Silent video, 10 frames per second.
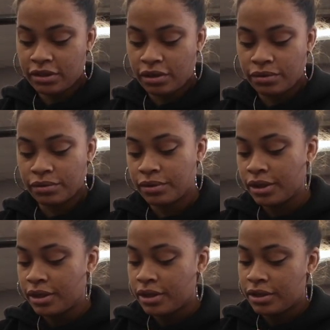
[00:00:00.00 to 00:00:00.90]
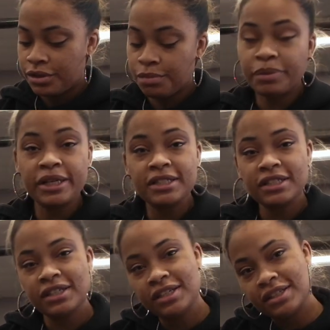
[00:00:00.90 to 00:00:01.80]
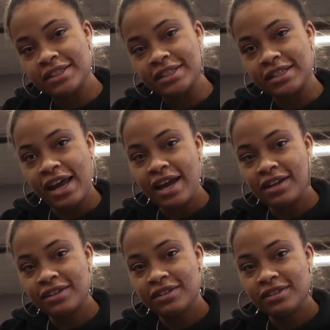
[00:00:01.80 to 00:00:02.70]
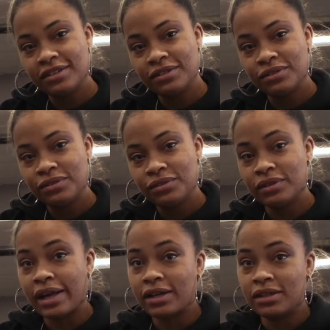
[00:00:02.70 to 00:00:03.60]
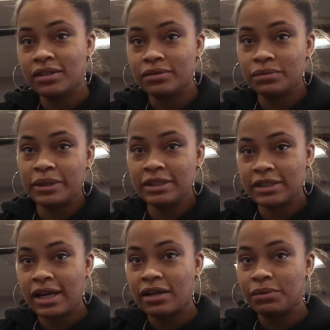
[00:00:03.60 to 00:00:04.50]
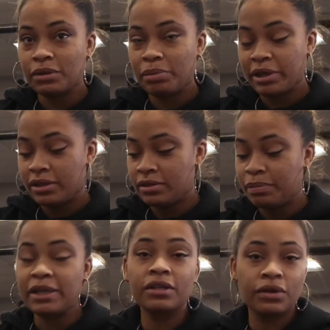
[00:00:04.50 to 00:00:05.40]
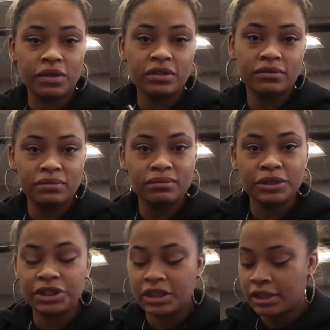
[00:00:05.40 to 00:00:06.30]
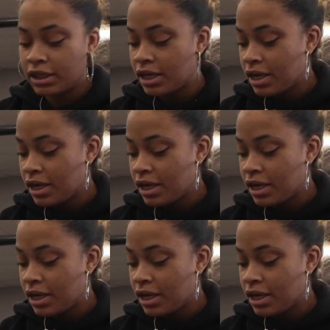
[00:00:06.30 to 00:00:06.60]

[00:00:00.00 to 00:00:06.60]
So you place it in the stack on like a weight stack with the pin loaded machine,